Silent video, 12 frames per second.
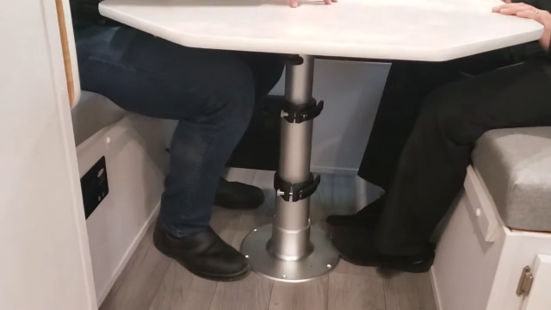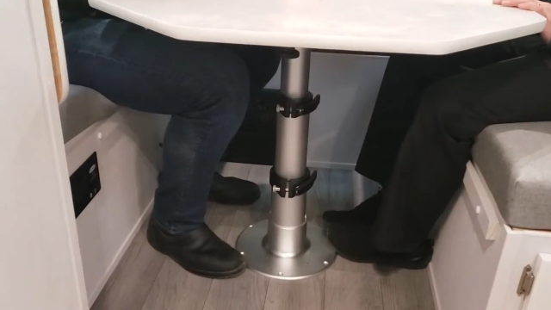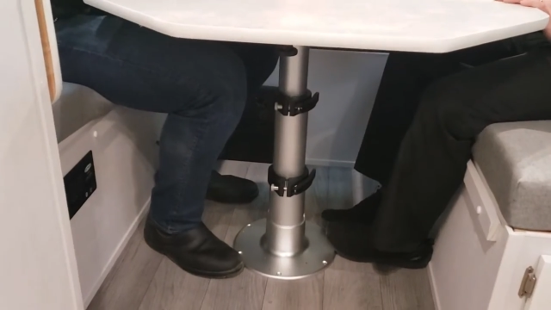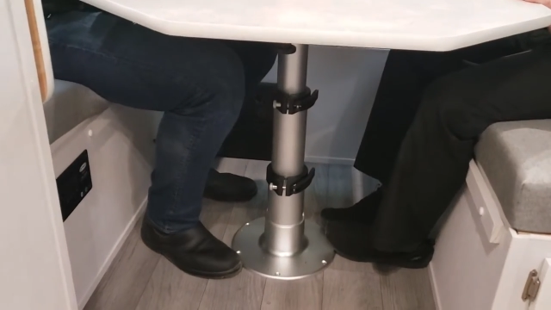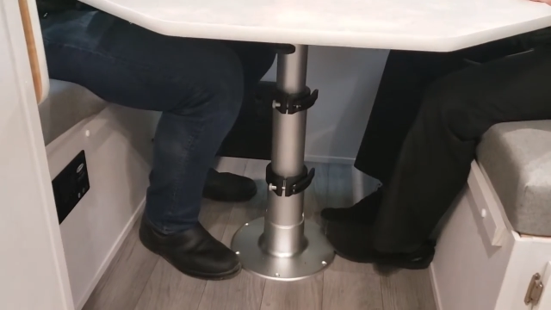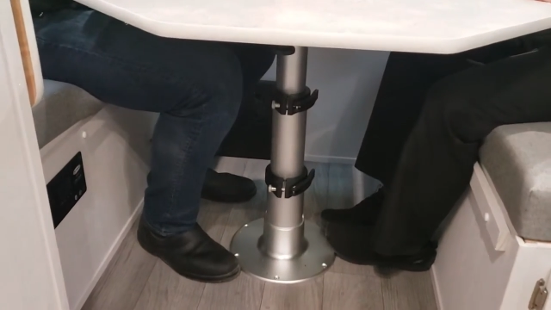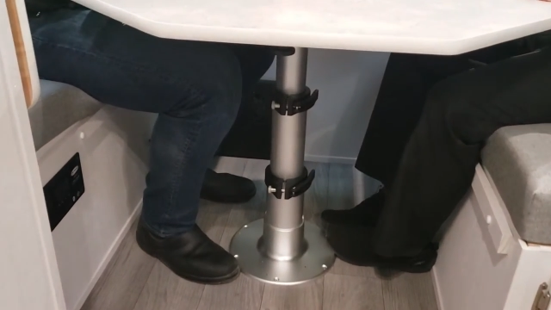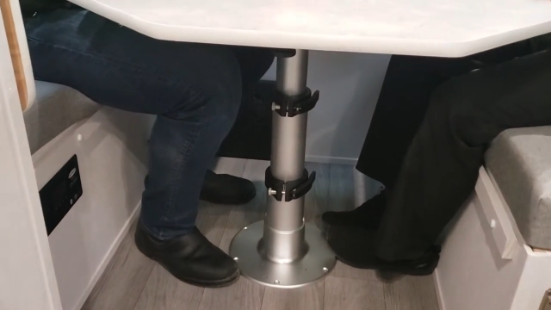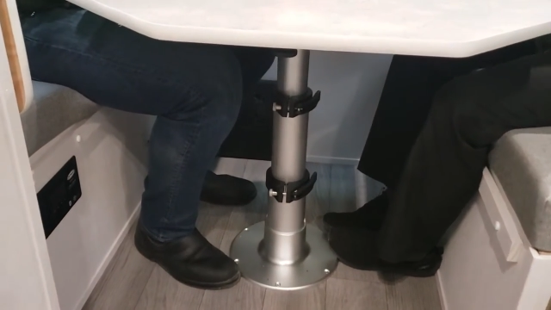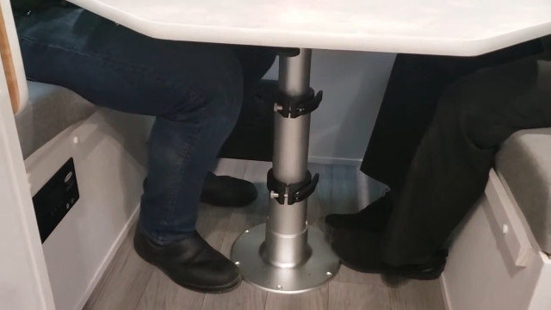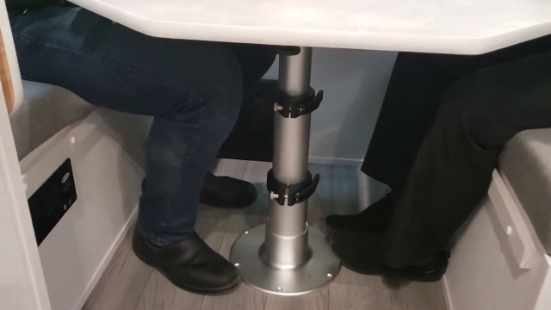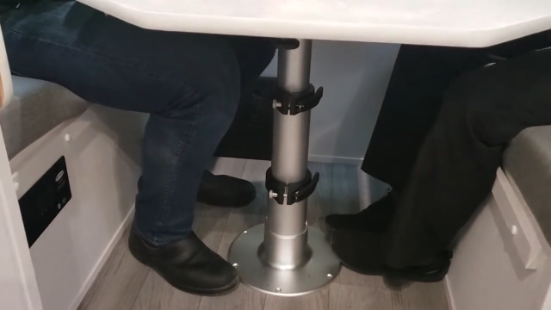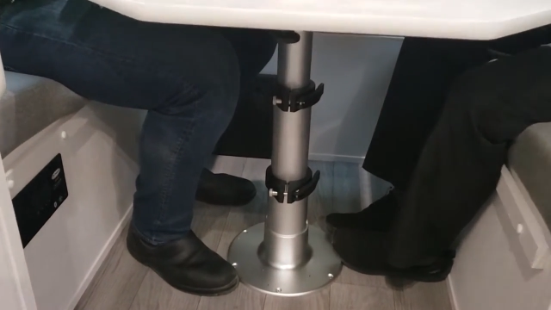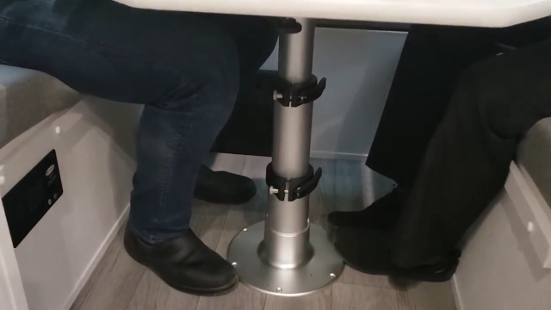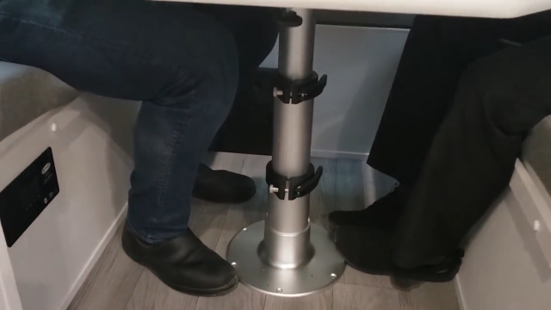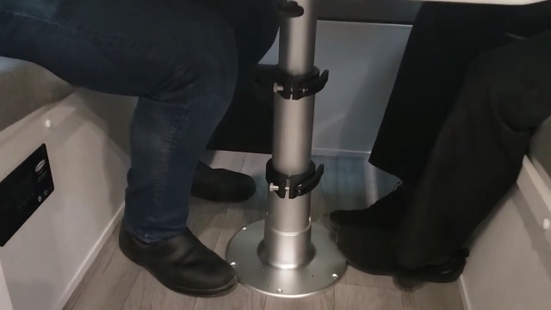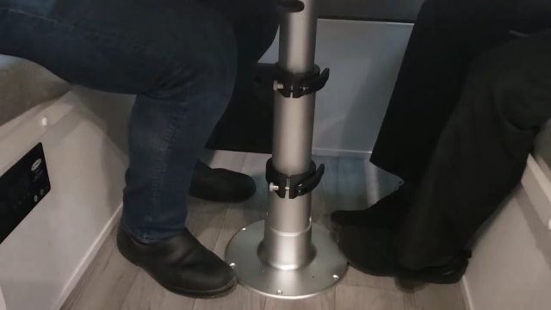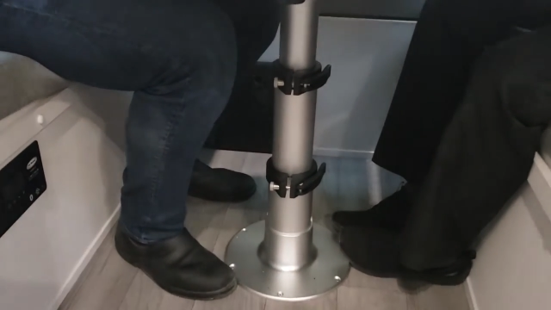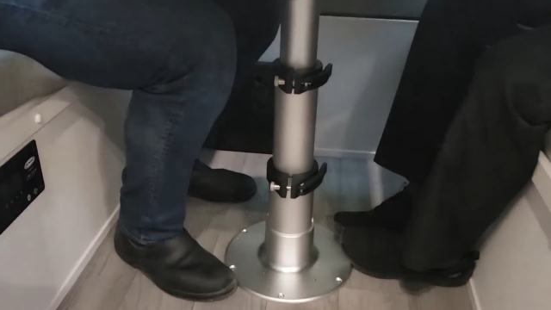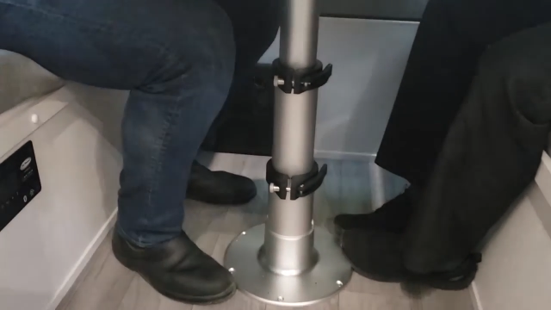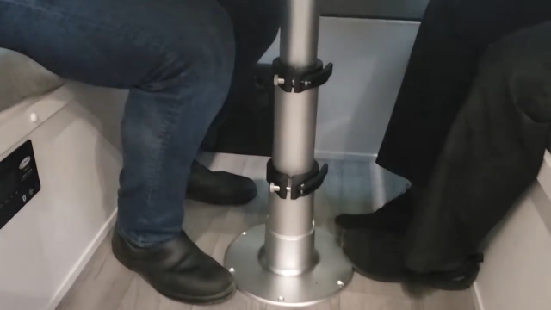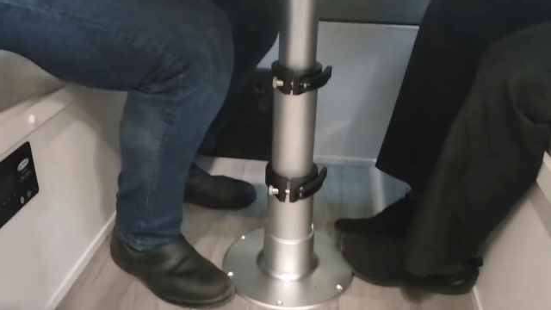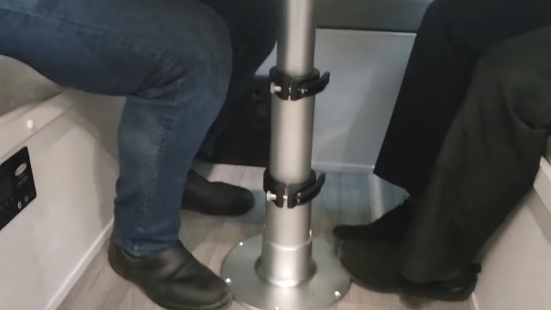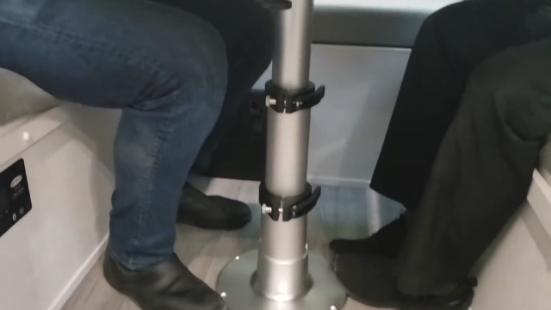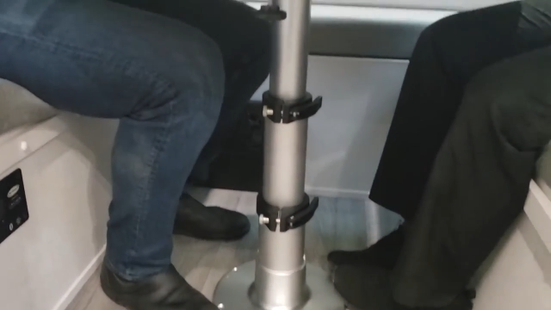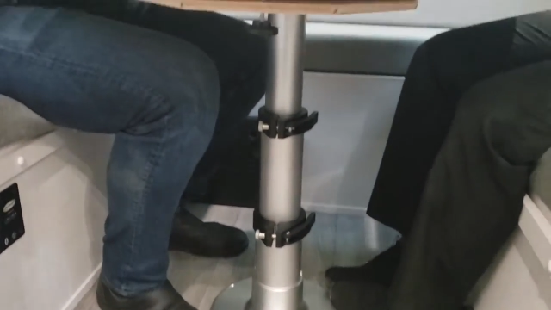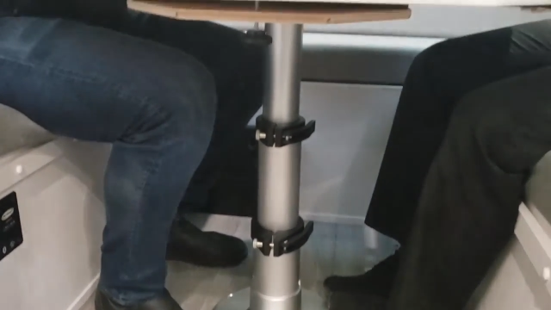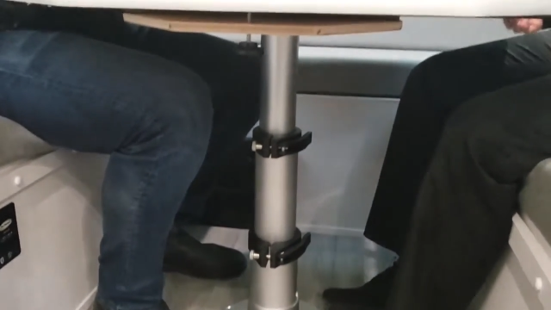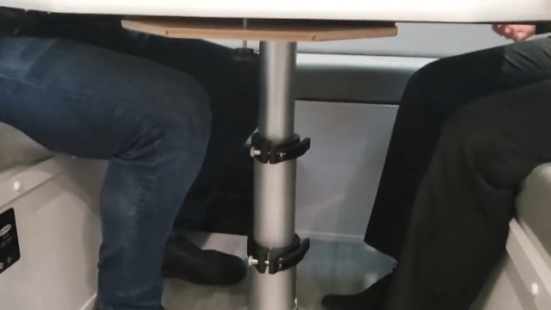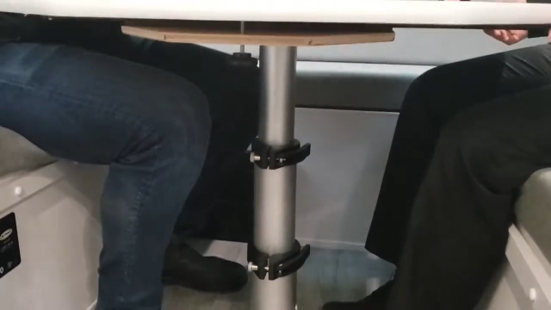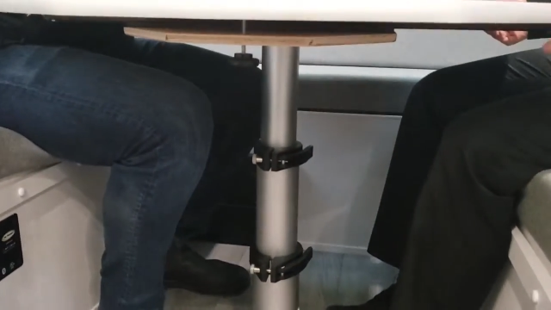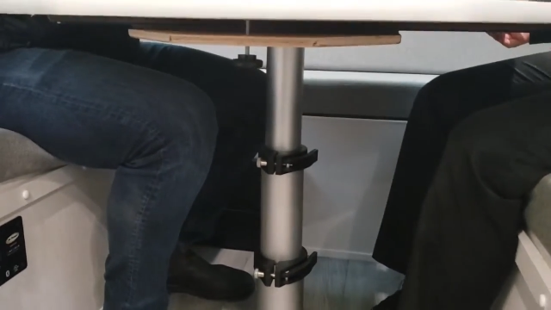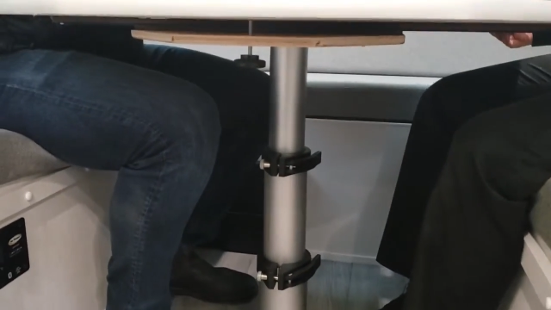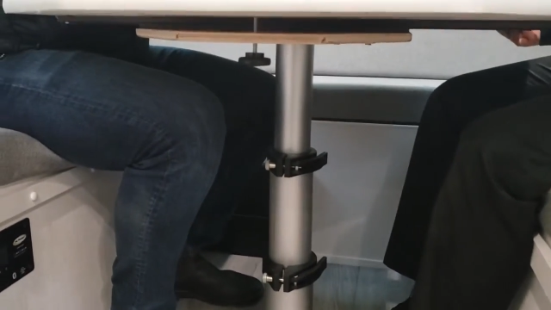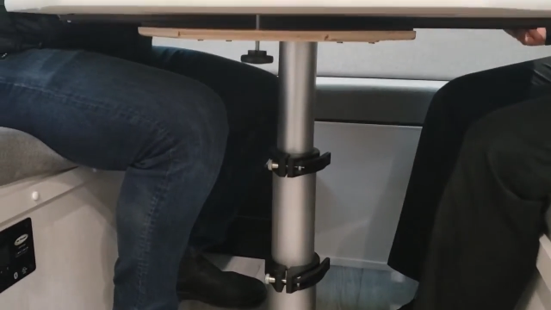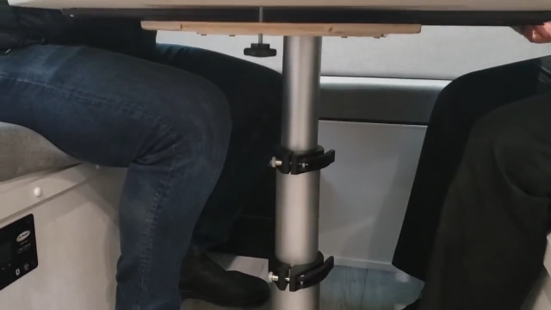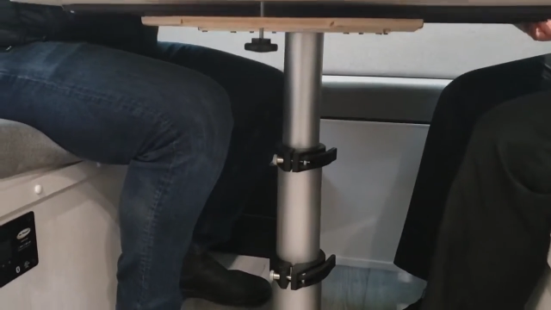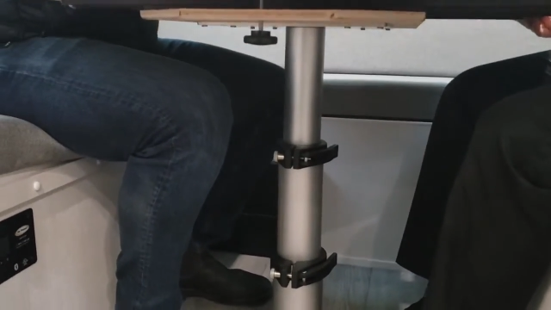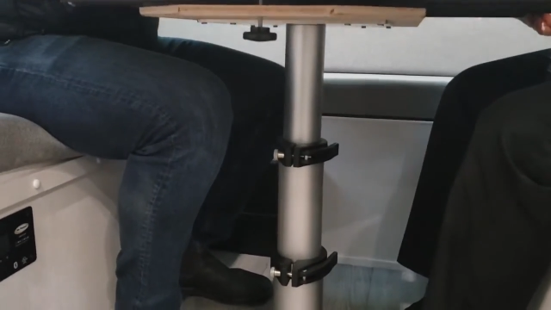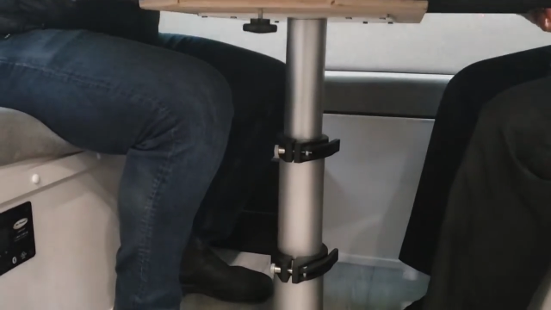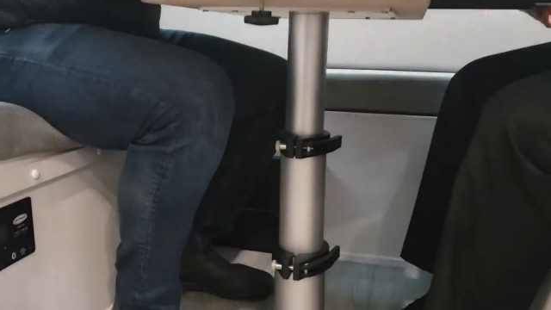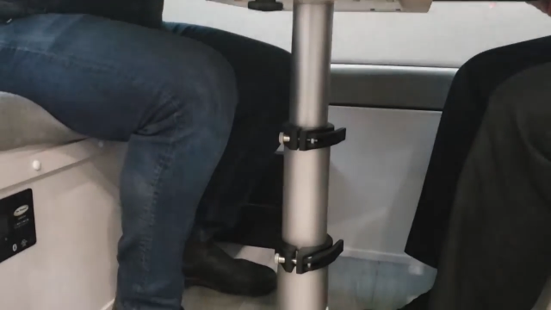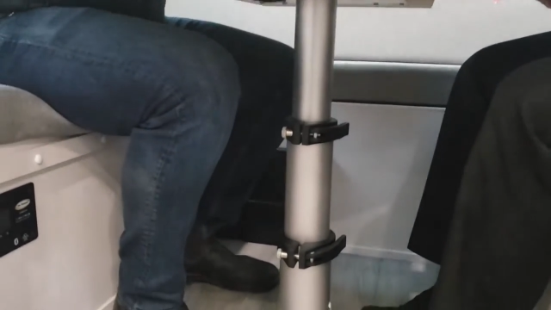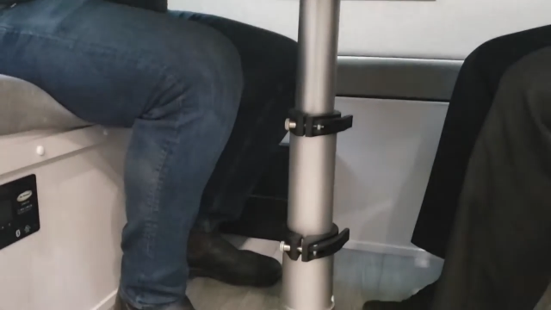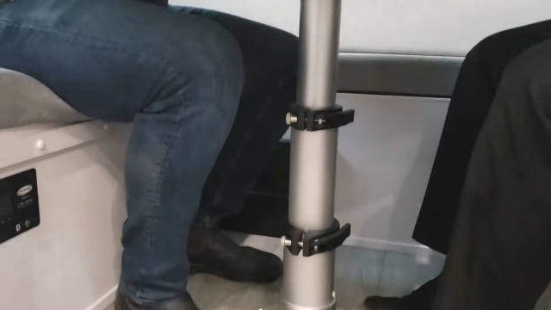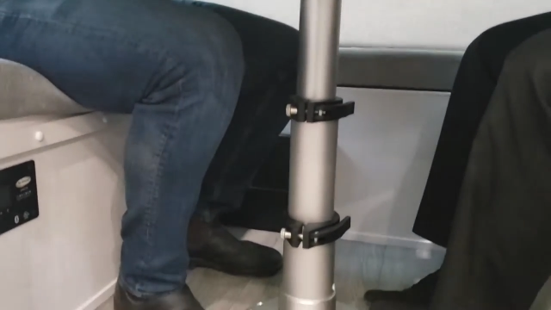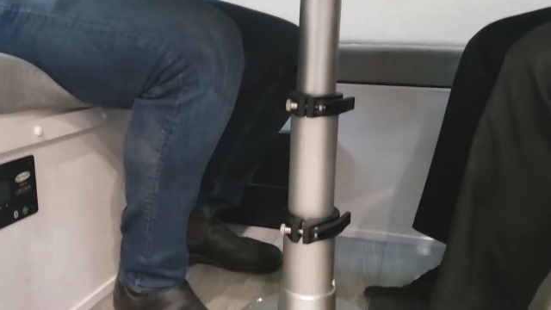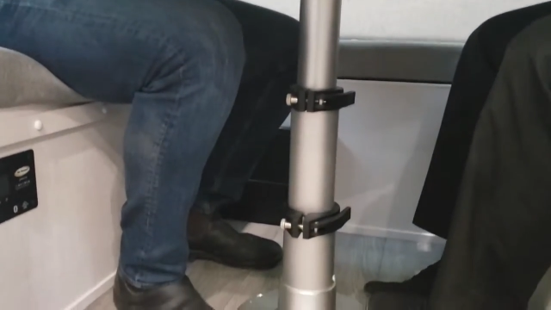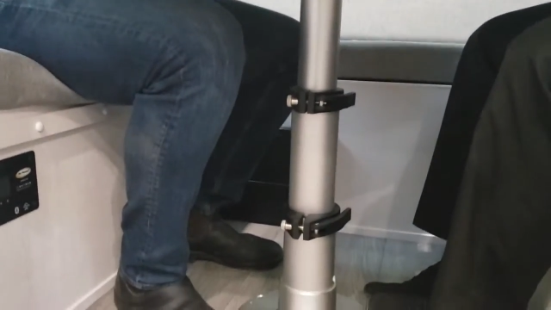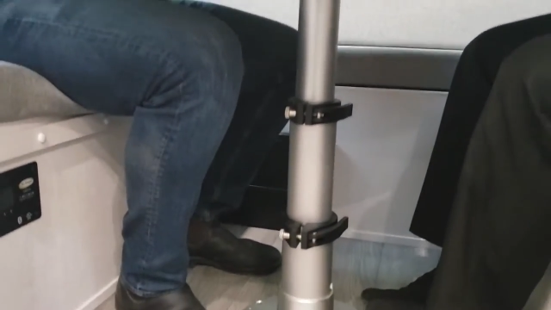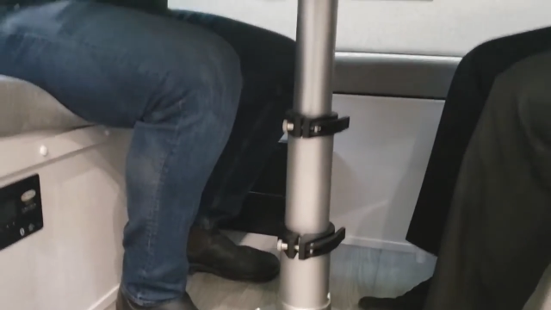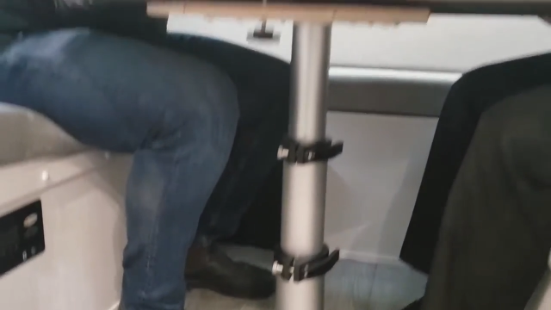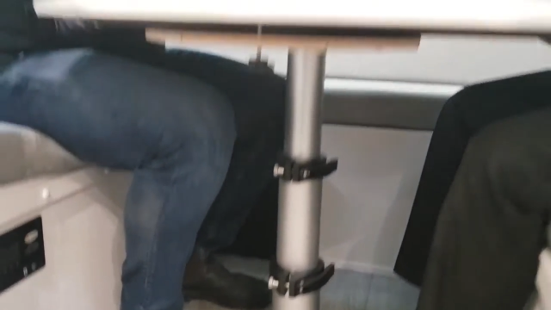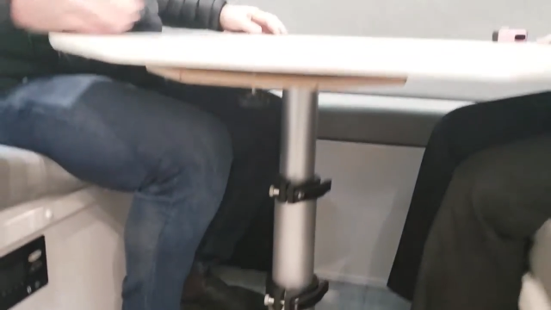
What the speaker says: Nobody's mouth can be seen.